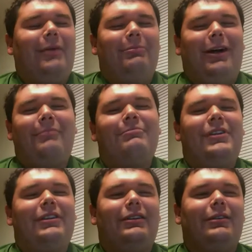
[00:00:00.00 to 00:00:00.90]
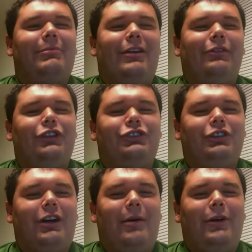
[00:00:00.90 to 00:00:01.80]
I'm not really
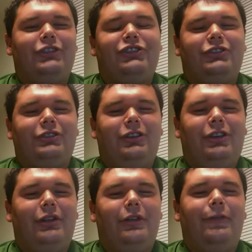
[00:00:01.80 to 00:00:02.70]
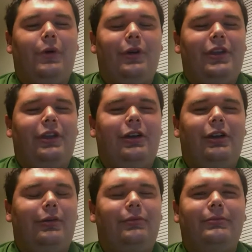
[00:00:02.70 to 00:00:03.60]
sure how much, the 4
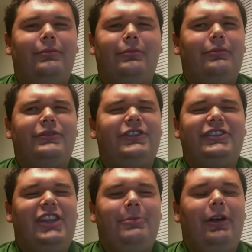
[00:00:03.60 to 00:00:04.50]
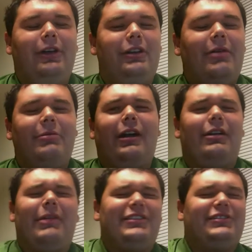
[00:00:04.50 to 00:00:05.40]
year, 16 million. Yeah,
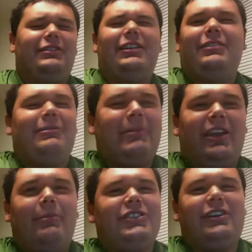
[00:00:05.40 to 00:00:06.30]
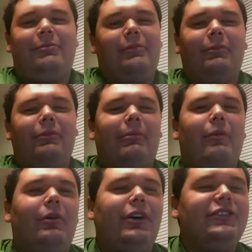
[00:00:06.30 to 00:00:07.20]
I'm not even maybe that much. I don't even remember
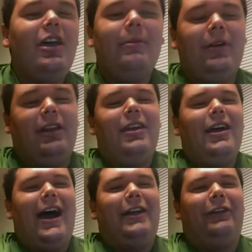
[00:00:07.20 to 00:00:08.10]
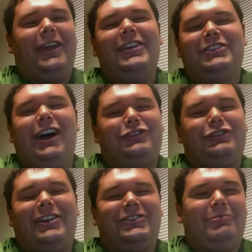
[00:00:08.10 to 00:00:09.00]
what it was. But I don't think his
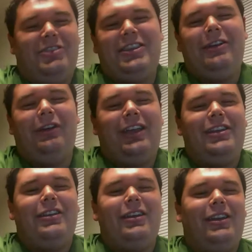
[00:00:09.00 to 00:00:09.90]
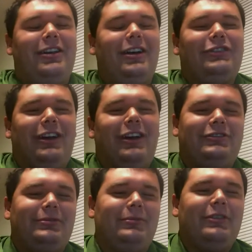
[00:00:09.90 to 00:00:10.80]
contract's going to be killing any
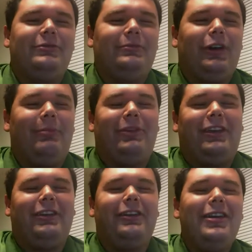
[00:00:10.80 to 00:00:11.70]
contracts. Is what I'm thinking.